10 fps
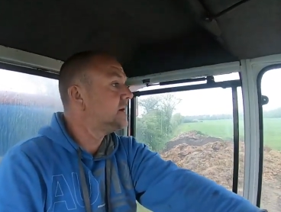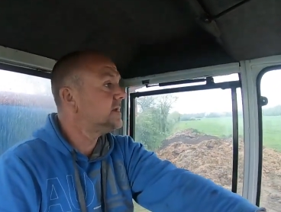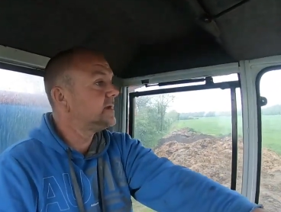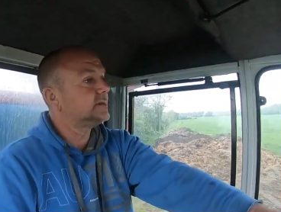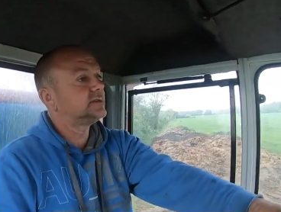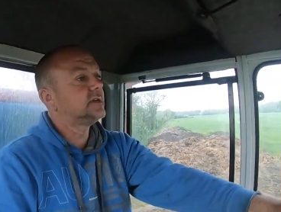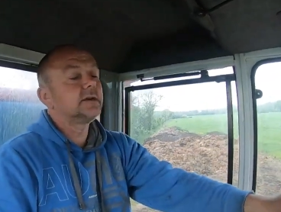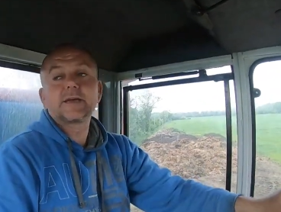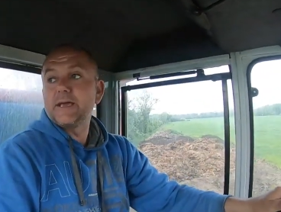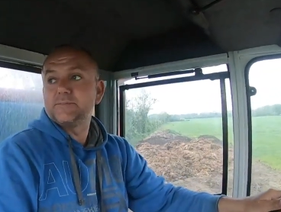
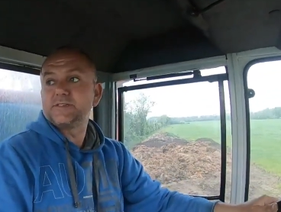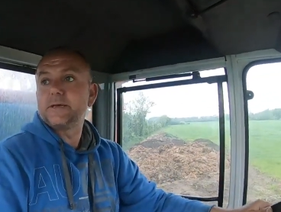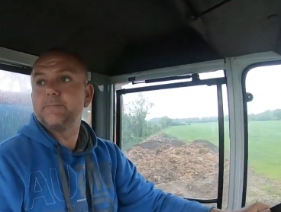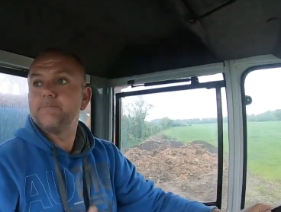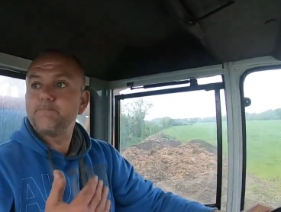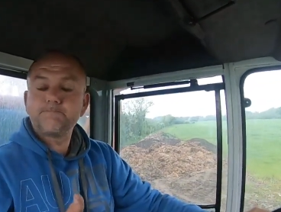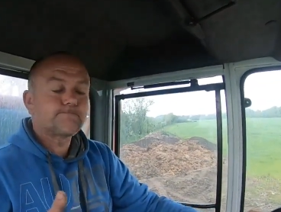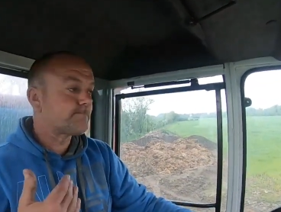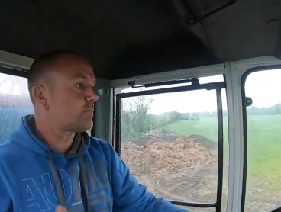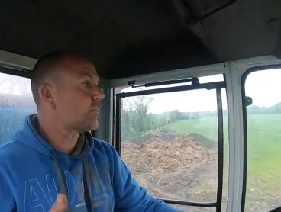it keeps it
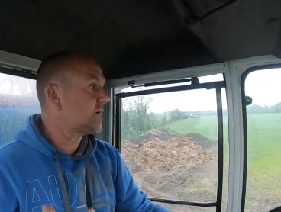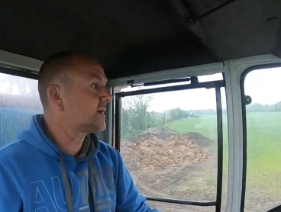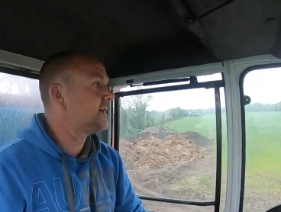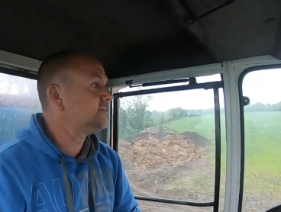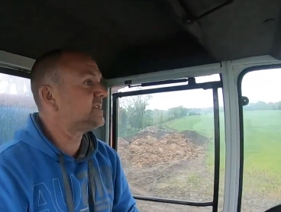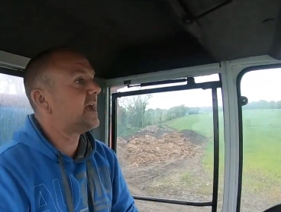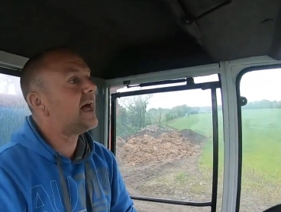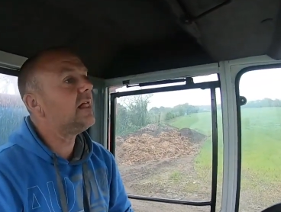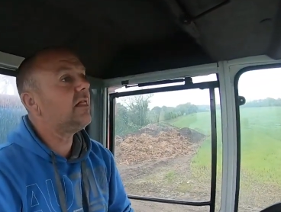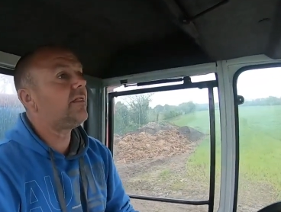
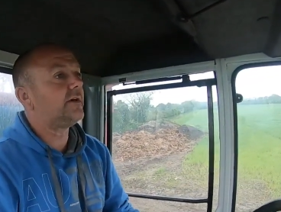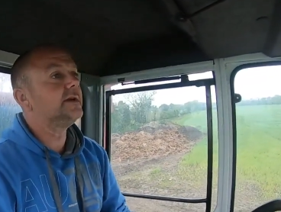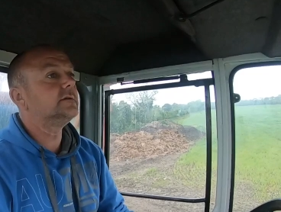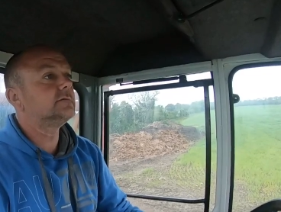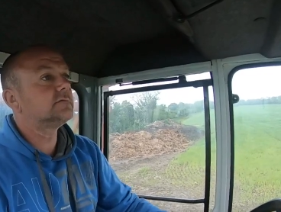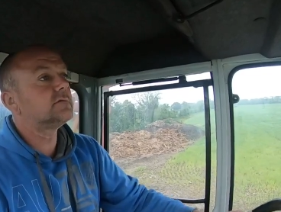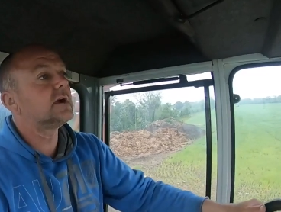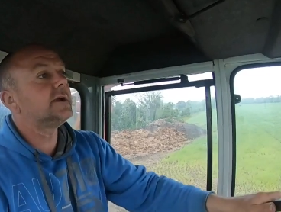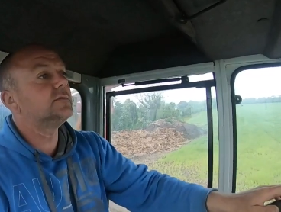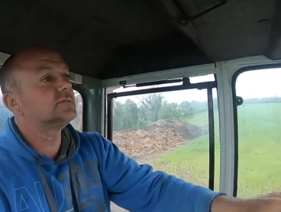healthy
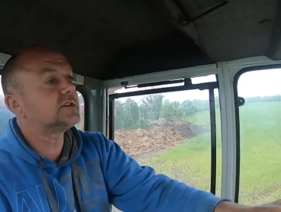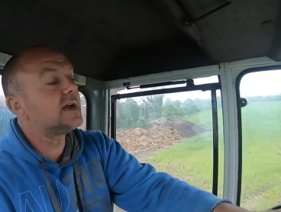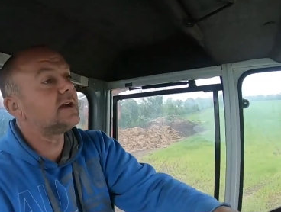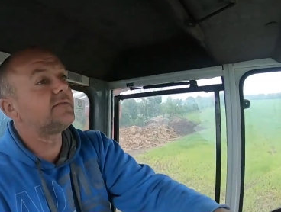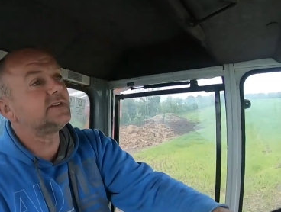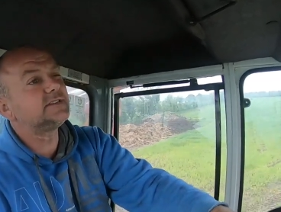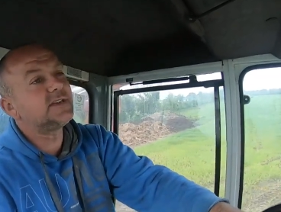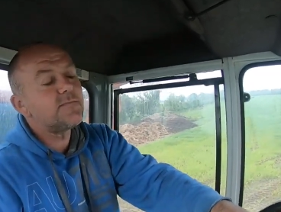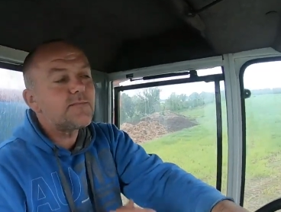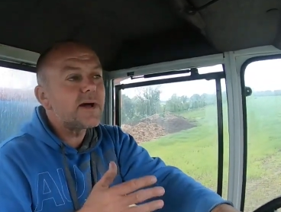right up to harvest.
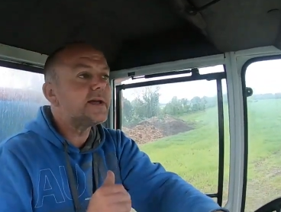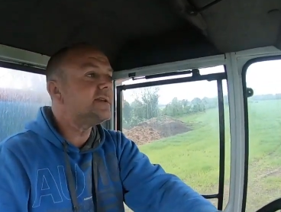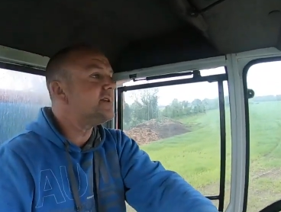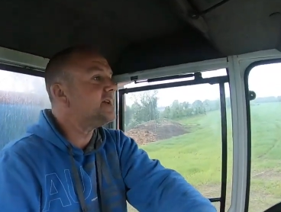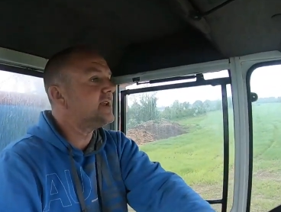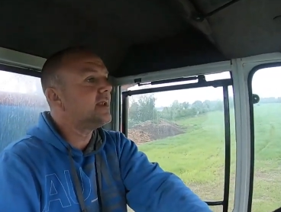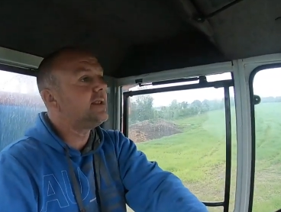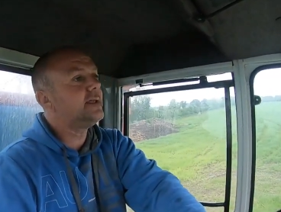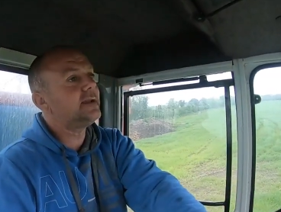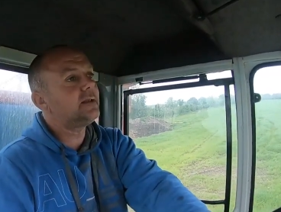You might need a
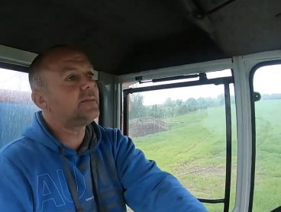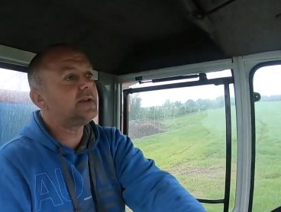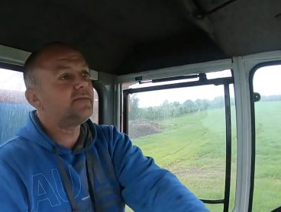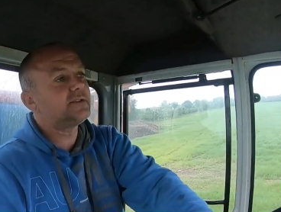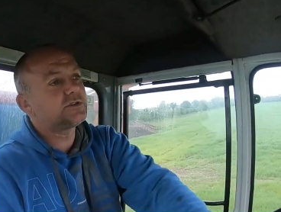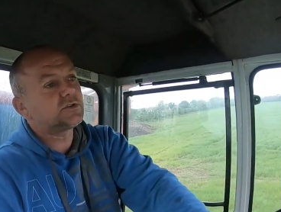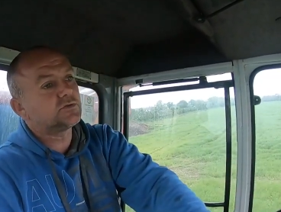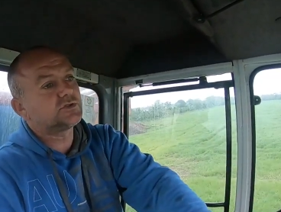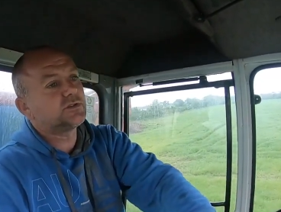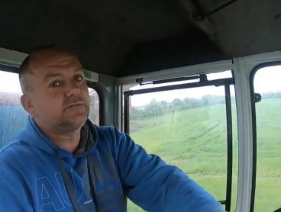little bit of a
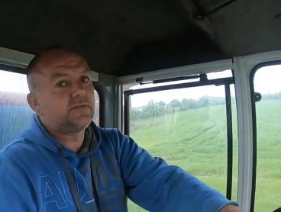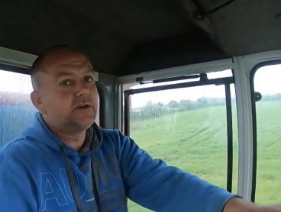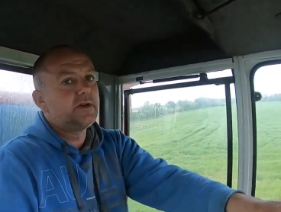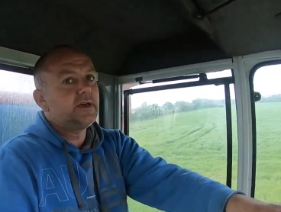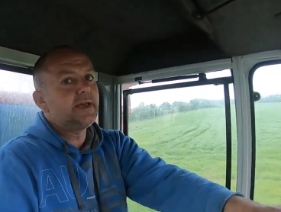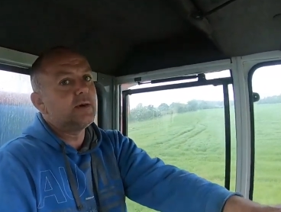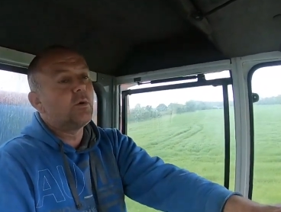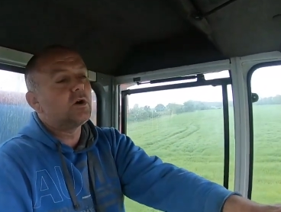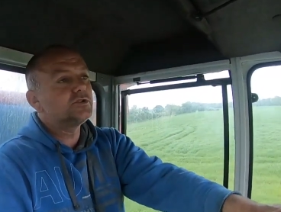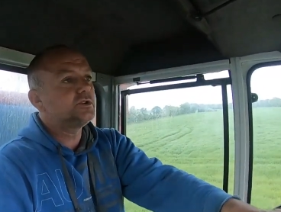touch of ear
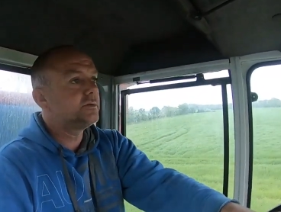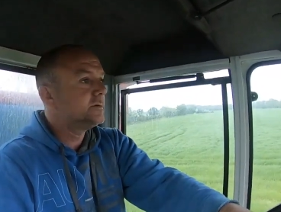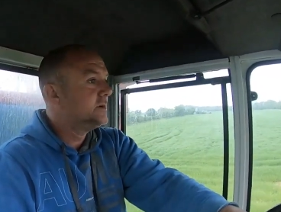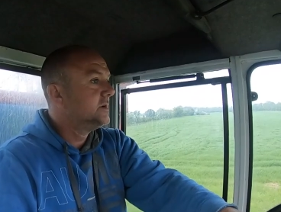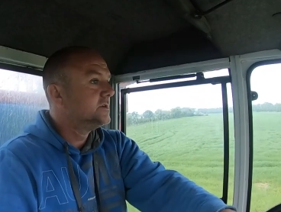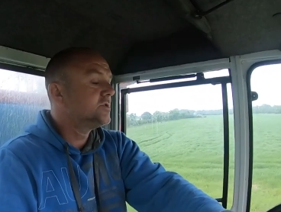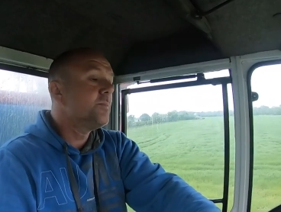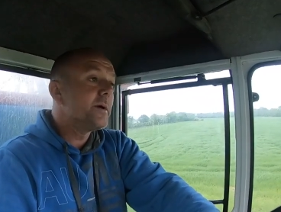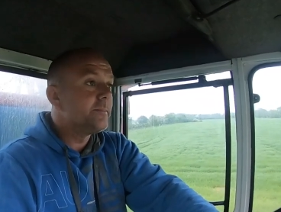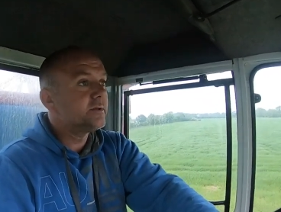wash. Some
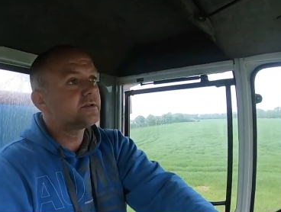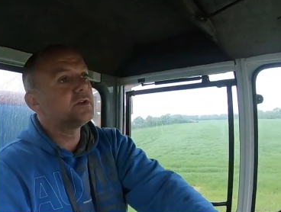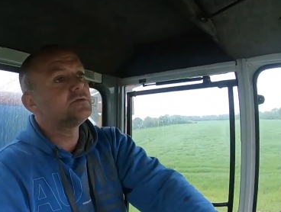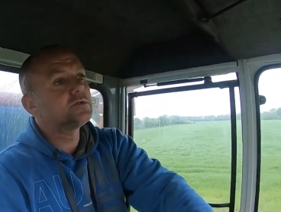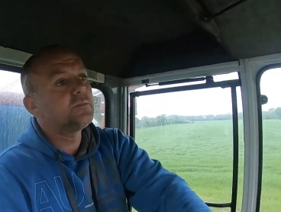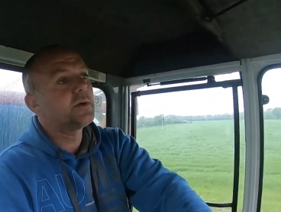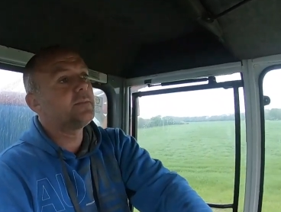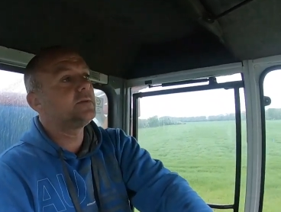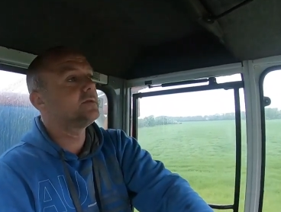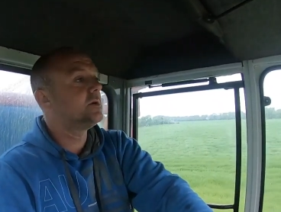people do, some
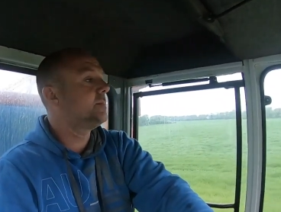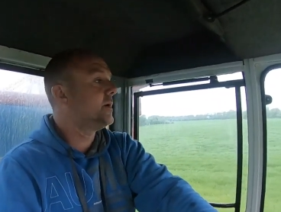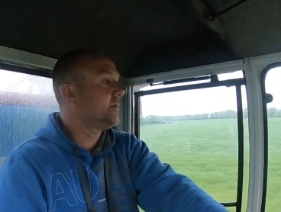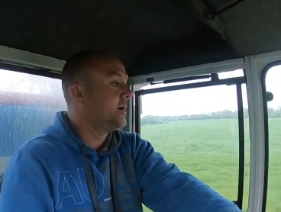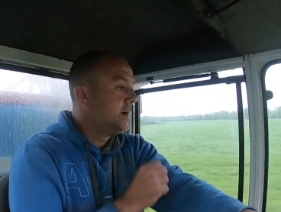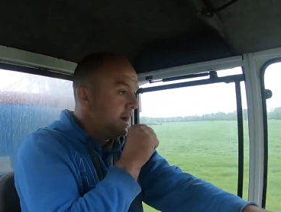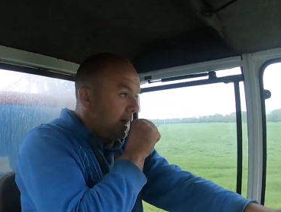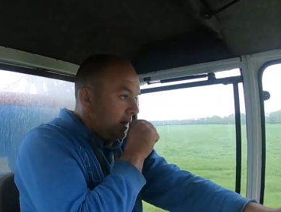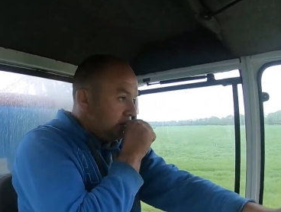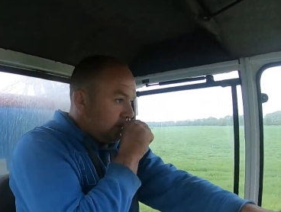people don't bother.
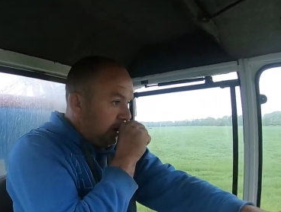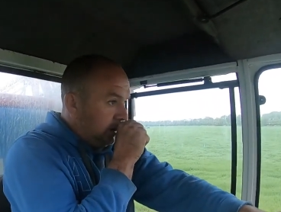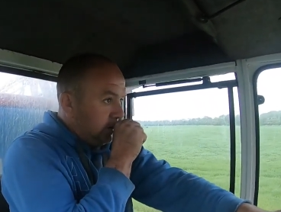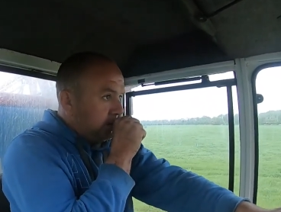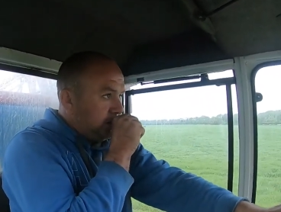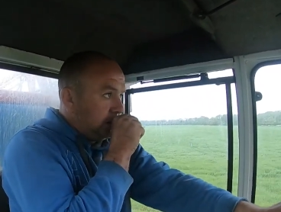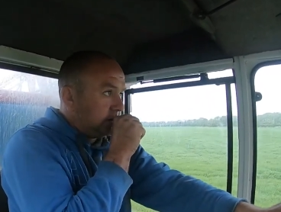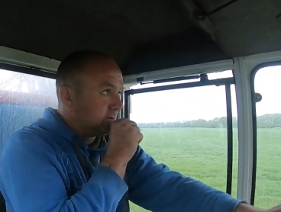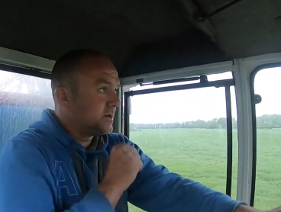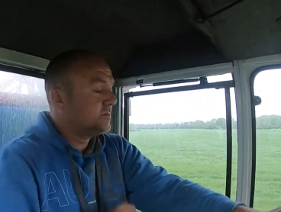
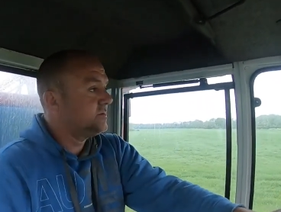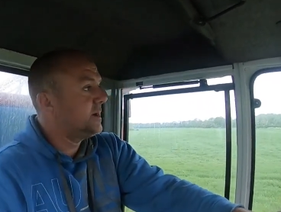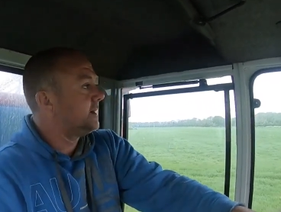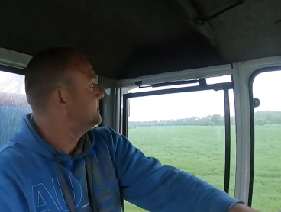Excuse me.